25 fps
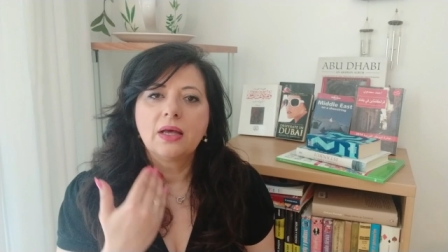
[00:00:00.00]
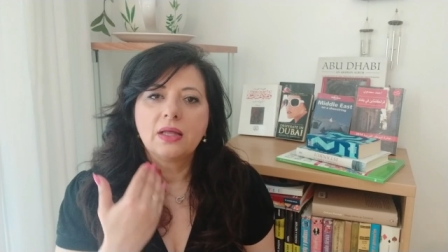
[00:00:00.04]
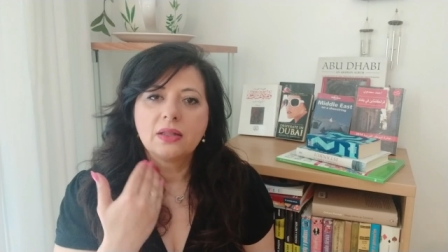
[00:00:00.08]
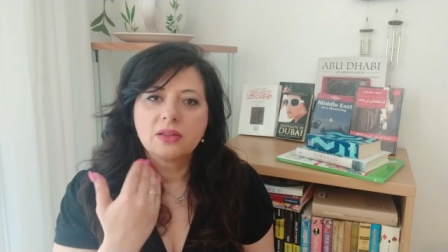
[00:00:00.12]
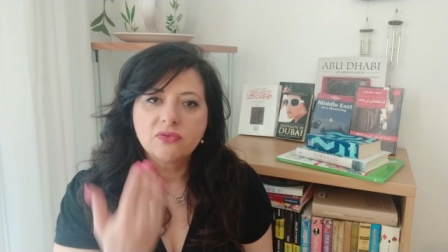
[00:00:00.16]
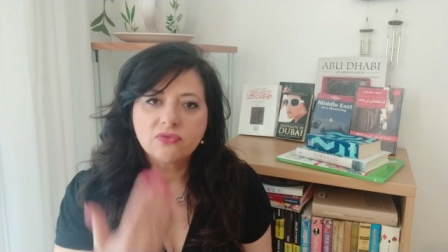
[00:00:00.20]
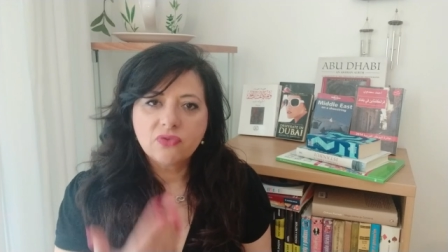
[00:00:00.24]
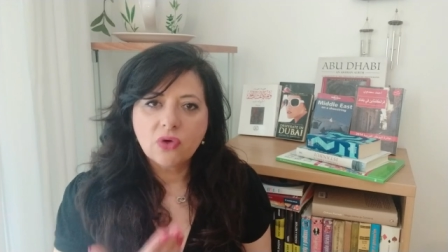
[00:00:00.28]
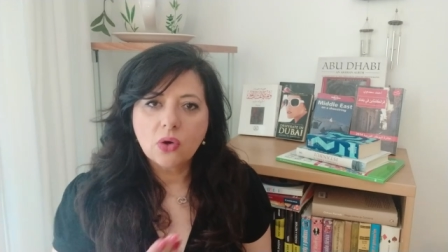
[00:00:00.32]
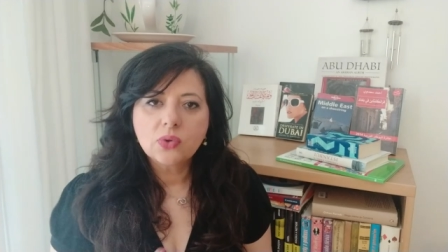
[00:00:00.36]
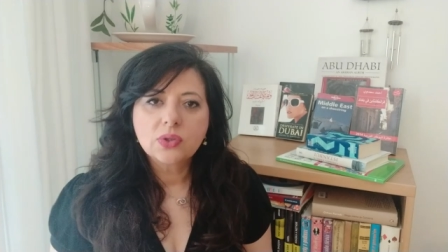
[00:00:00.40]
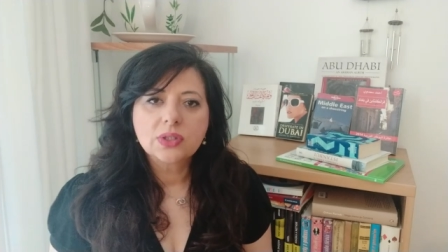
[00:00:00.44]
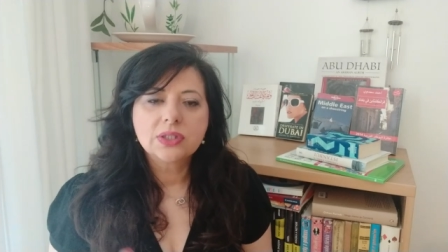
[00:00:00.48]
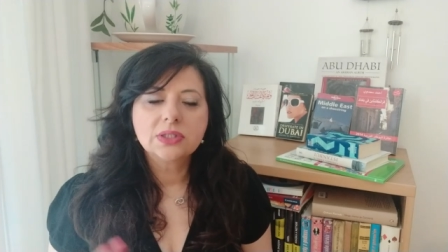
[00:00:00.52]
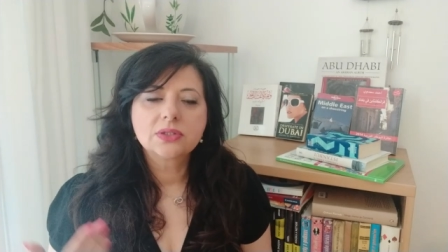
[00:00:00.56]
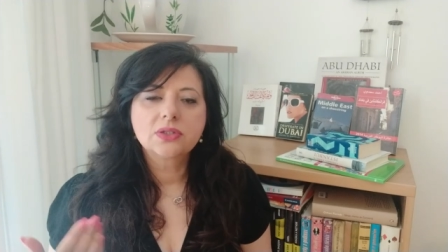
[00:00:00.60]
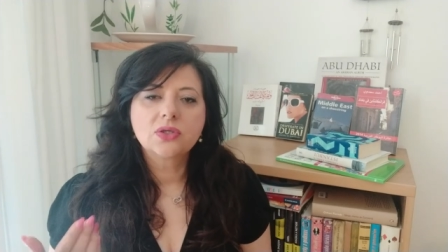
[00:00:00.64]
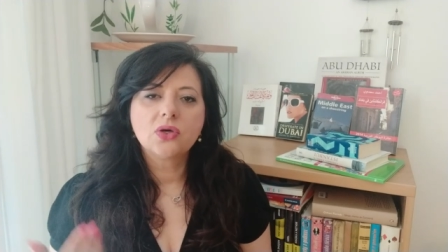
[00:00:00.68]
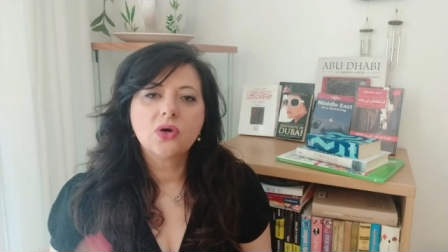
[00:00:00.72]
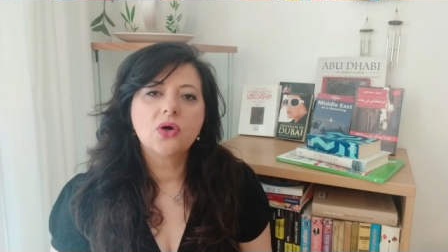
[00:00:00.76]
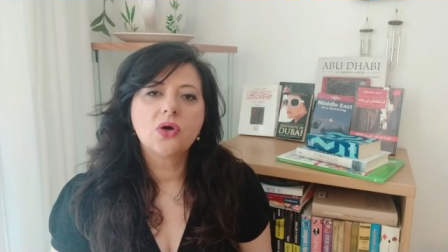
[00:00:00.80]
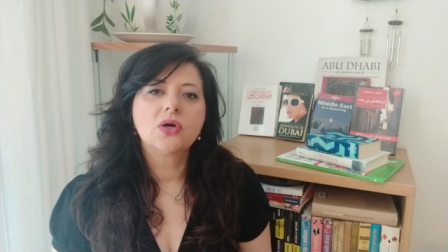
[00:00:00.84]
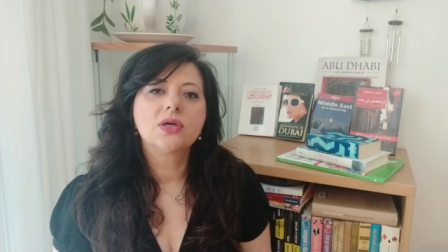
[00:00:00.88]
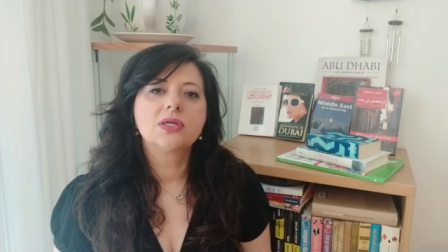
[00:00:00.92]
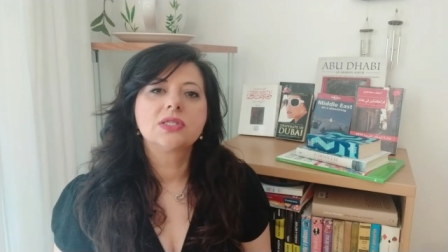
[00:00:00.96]
the vocal
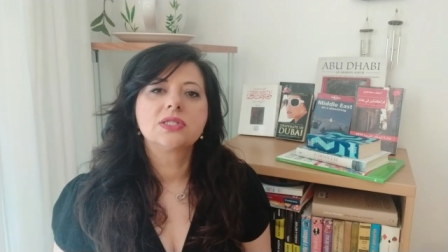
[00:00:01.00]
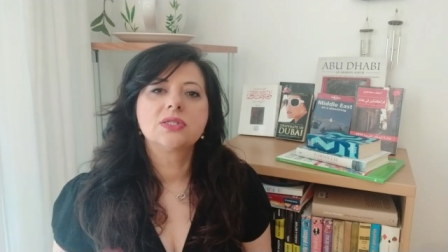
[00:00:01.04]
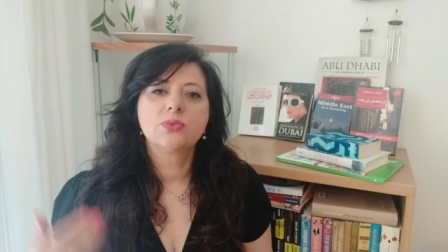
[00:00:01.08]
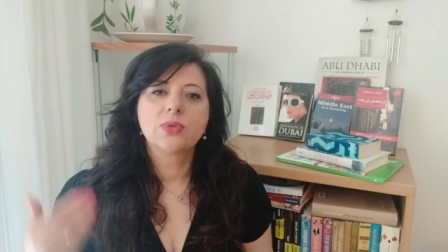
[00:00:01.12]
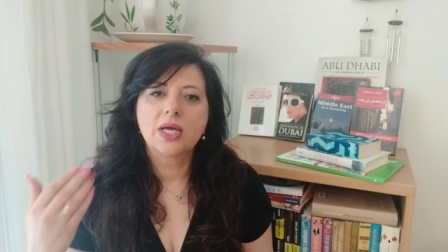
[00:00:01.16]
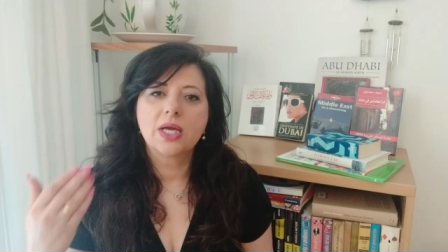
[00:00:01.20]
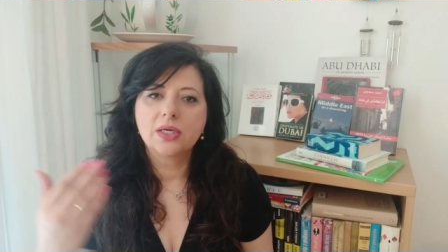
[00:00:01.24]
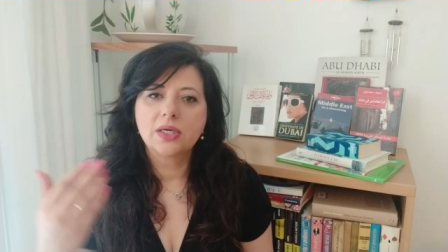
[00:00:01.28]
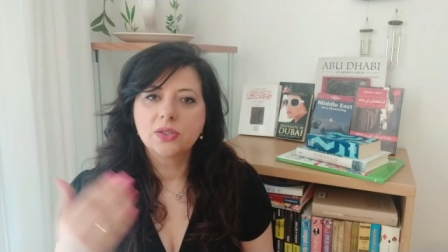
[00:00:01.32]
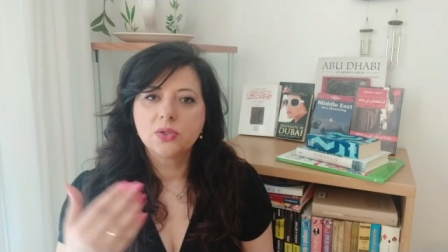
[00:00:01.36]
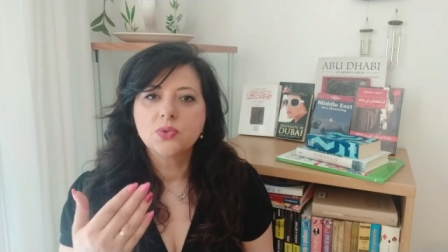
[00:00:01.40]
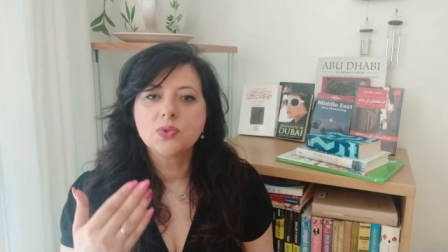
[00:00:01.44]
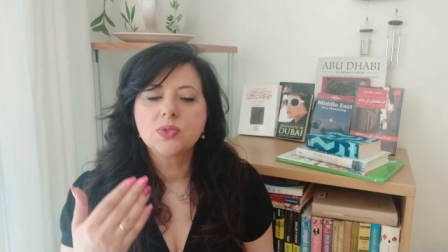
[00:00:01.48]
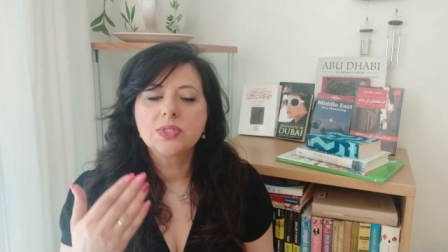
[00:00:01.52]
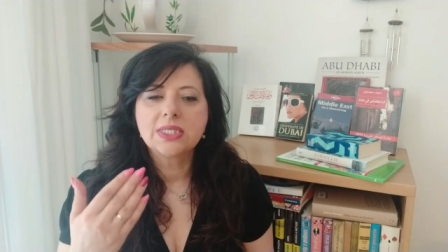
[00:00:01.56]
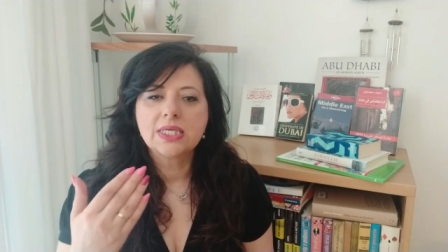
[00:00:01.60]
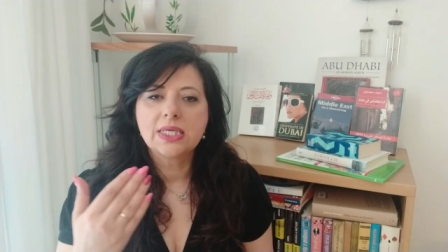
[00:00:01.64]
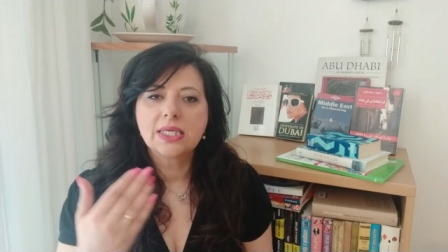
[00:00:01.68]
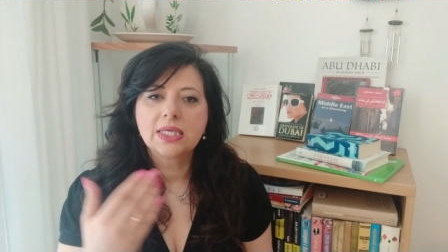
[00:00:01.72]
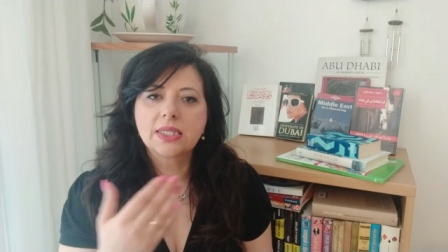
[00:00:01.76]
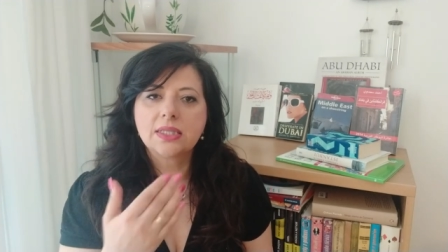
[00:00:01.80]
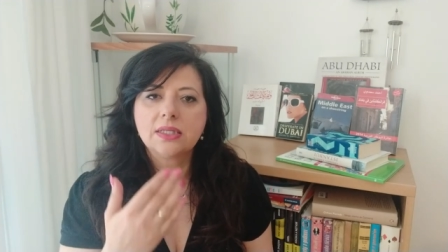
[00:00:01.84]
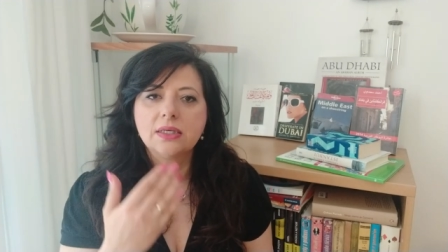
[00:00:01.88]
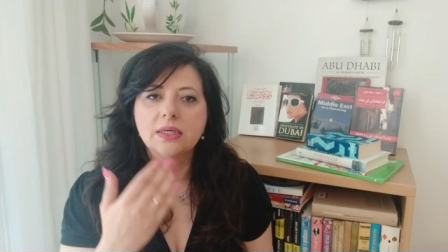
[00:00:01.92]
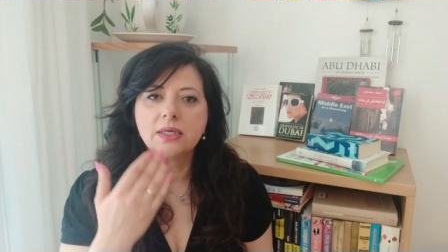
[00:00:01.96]
cords, we are
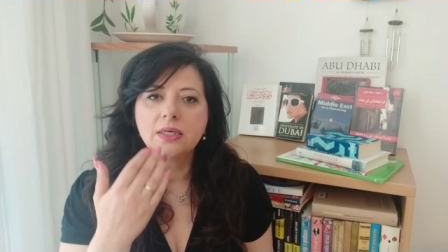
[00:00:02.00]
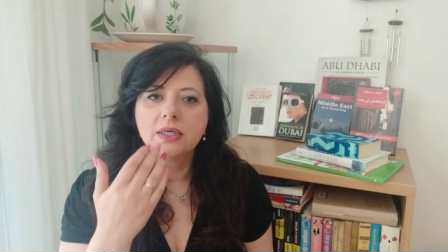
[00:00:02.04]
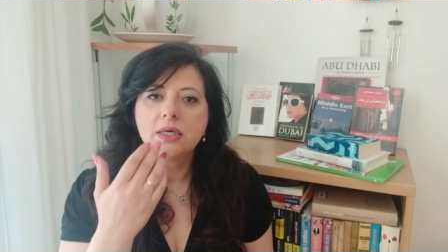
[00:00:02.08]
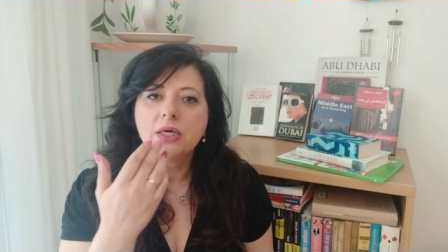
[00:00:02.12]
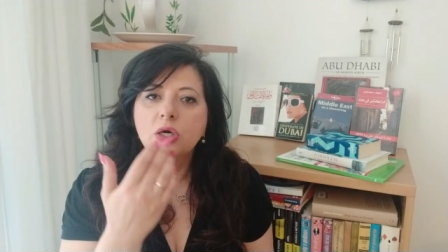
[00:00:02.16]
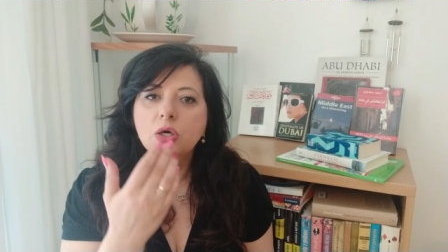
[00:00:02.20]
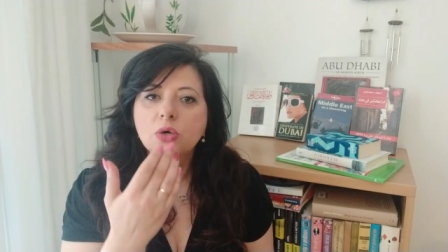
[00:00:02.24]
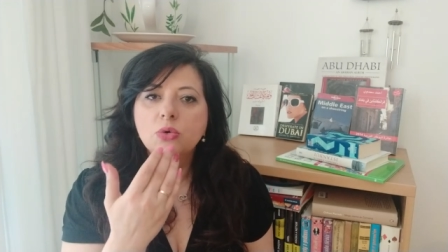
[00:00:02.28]
using the